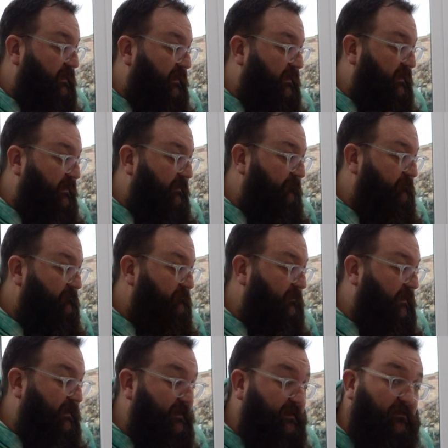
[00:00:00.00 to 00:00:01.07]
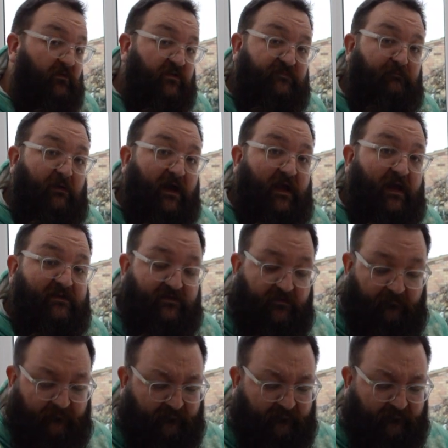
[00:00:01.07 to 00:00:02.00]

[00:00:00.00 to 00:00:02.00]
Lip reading: and it looks bad,